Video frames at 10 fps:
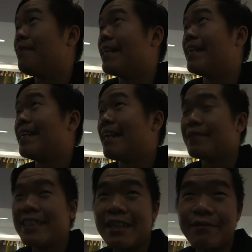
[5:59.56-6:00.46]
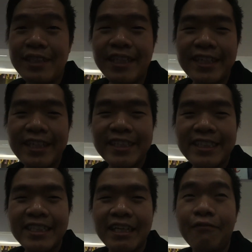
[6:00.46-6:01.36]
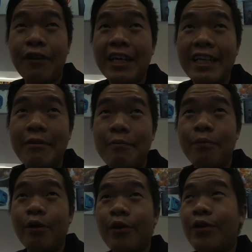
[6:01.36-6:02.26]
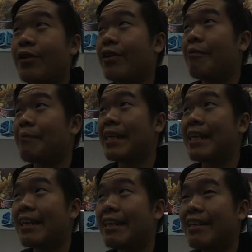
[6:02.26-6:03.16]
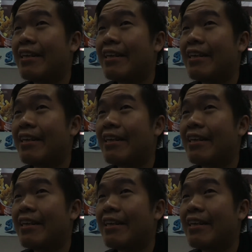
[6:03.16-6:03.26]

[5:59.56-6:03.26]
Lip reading: But then after 7 years it finally broke on me